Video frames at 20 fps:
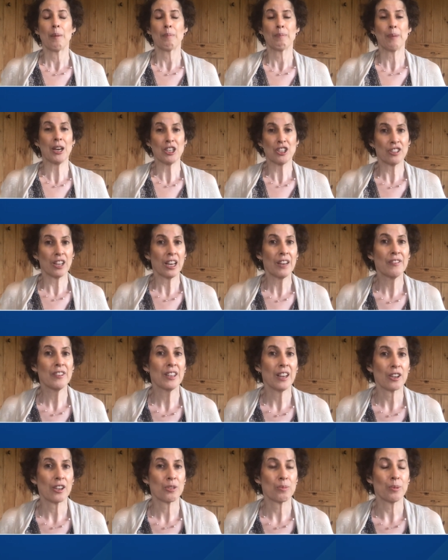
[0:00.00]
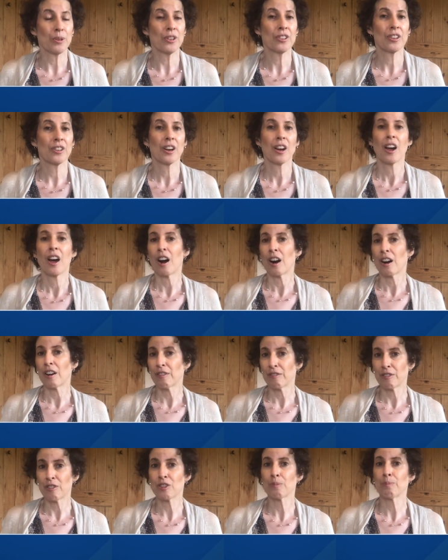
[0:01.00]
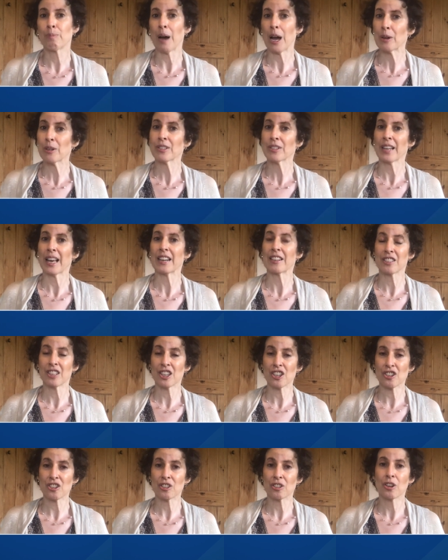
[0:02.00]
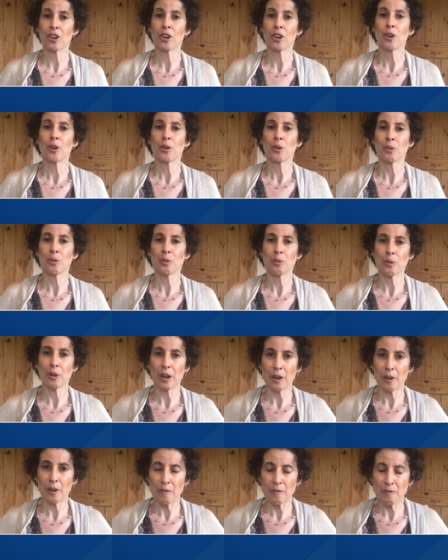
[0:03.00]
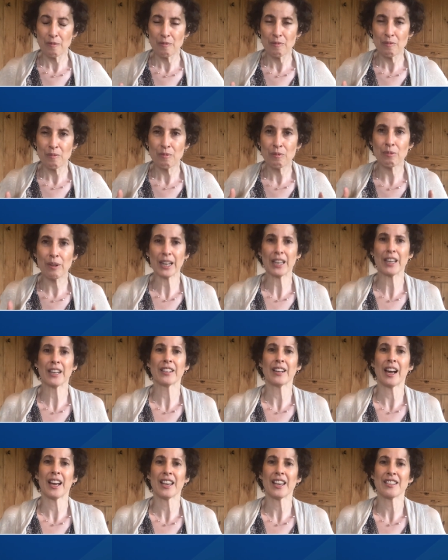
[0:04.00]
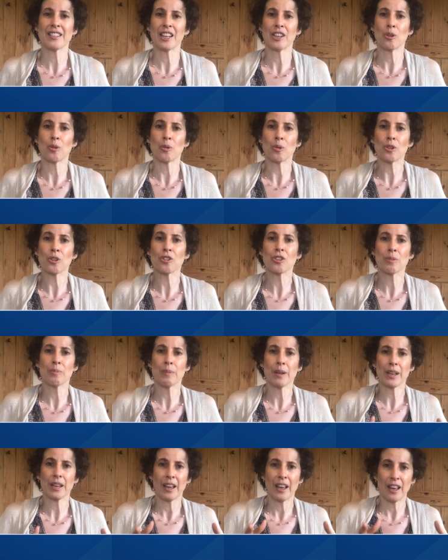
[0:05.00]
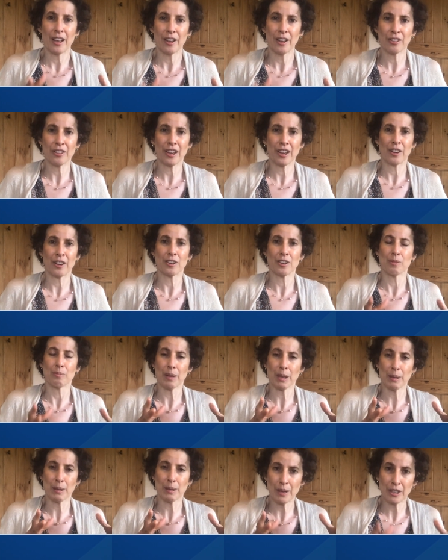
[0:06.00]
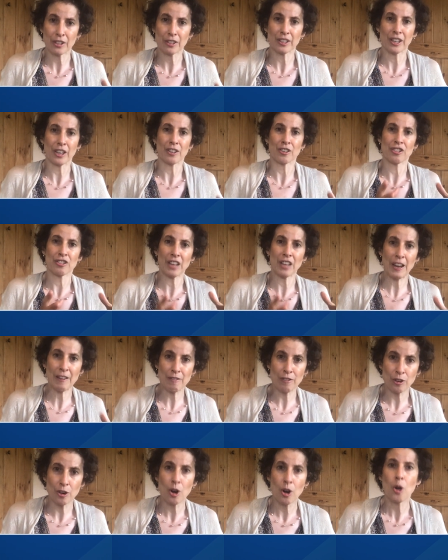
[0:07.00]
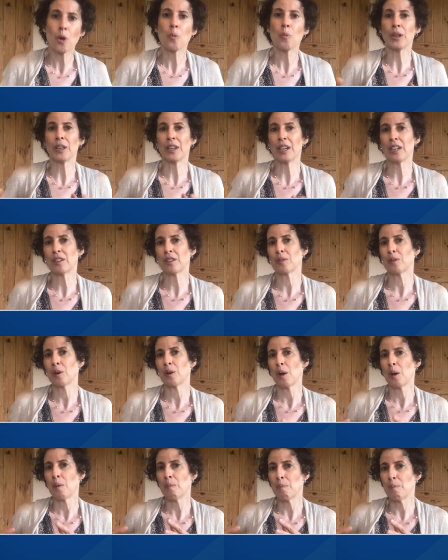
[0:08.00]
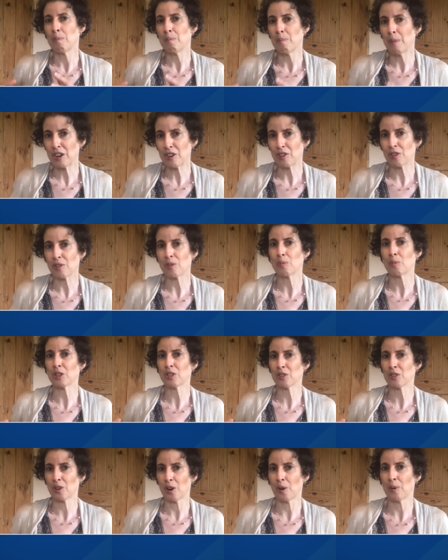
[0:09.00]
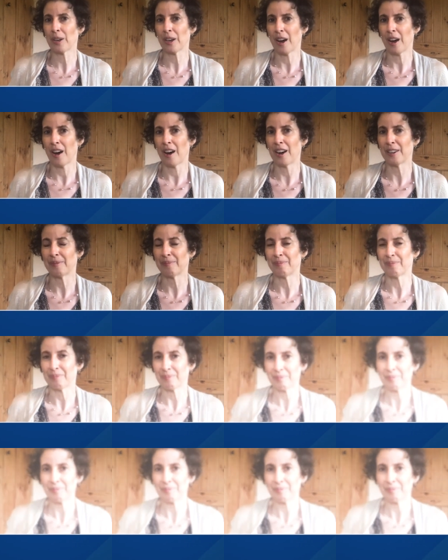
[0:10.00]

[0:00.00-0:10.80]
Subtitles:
patient safety expert, our first biostatistician who recognized that in order to make healthcare, to make medical care safer, we need to measure what's going on.